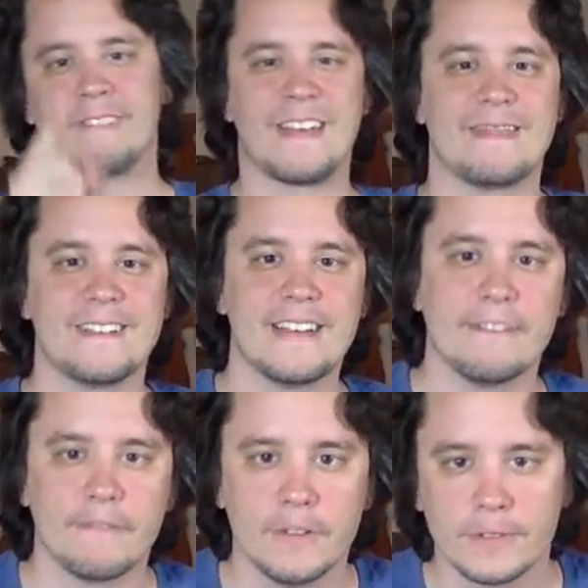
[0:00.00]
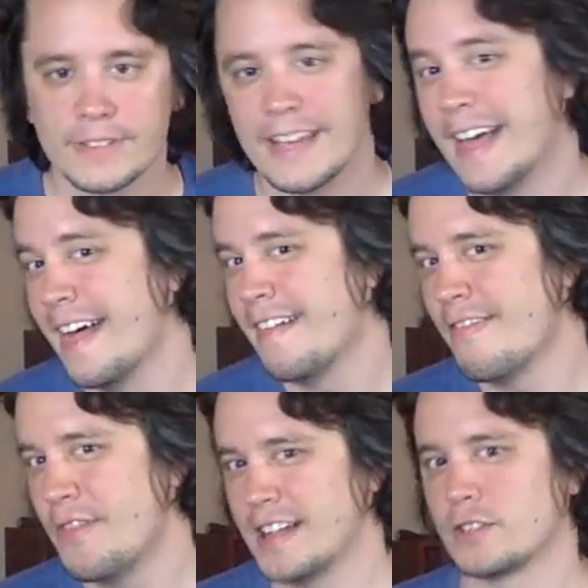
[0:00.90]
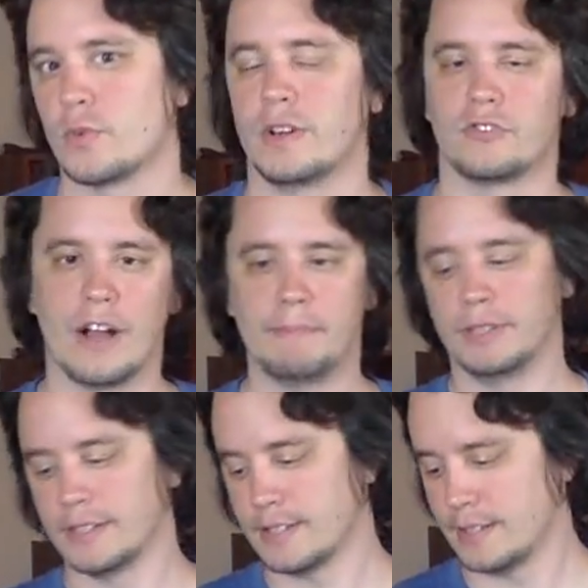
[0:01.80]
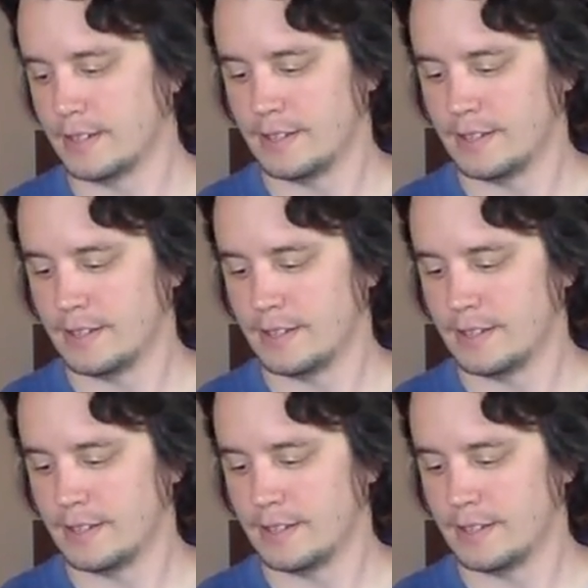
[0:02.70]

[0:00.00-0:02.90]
There you have it, folks. That's Quadropolis.